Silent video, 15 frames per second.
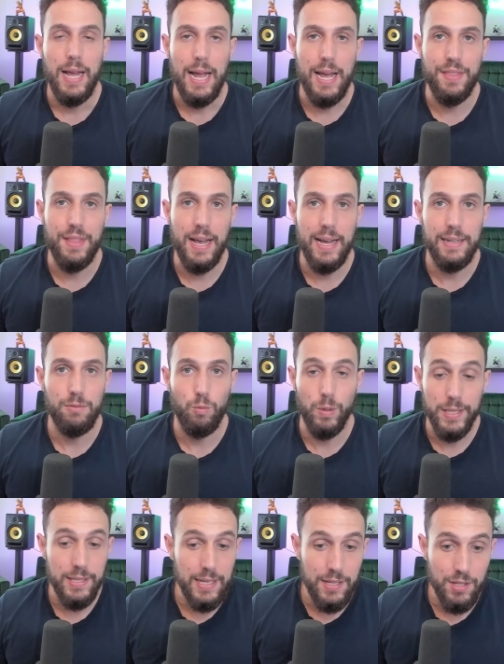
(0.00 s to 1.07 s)
and that
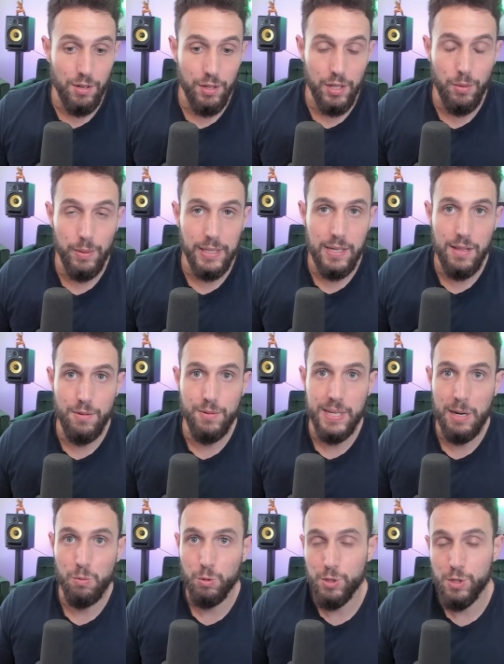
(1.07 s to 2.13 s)
once they start going into their
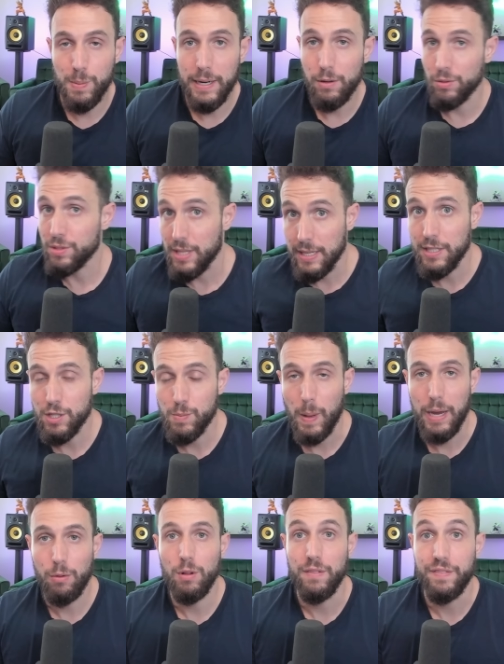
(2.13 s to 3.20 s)
downward spirals, they can
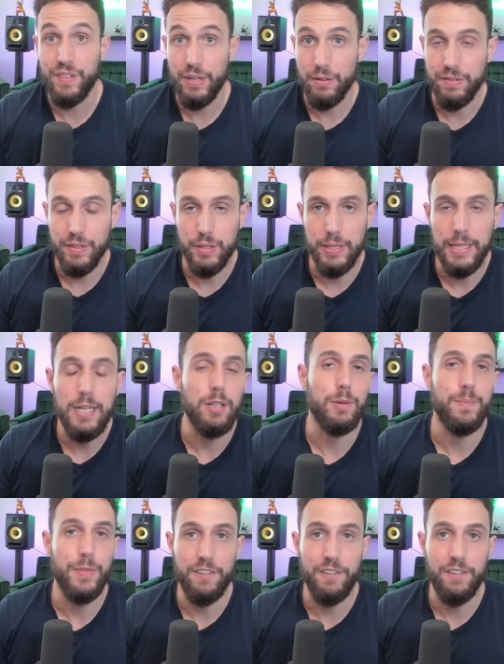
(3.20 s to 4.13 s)
spiral very, very low.